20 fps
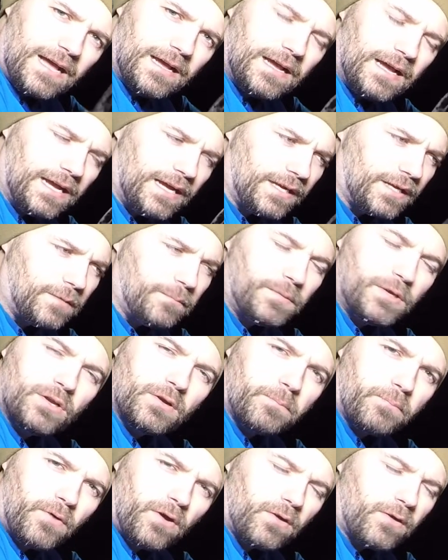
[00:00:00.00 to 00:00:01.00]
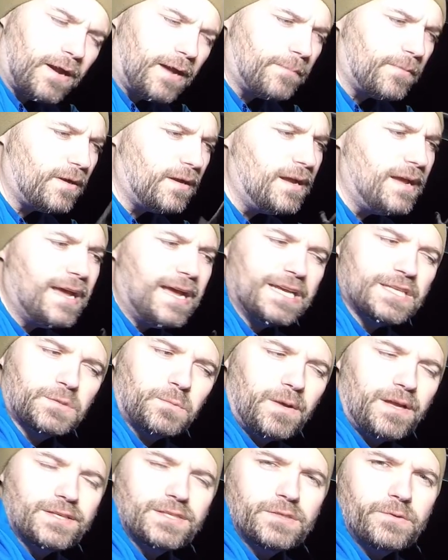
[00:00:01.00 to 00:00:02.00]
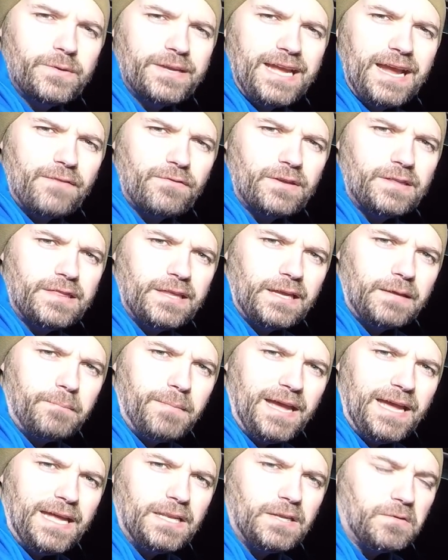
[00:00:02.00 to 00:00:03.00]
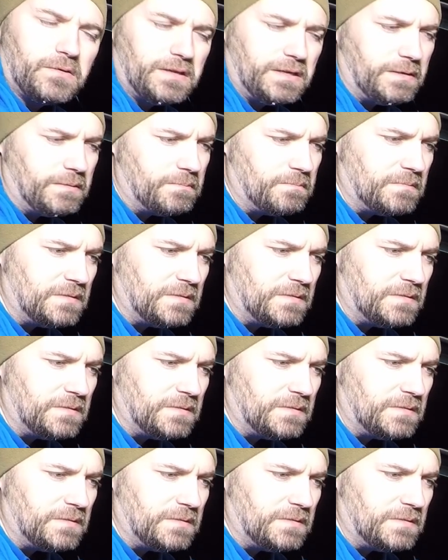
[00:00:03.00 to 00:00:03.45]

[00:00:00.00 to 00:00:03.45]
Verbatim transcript: uh, computer programmer as well as doing everything manually.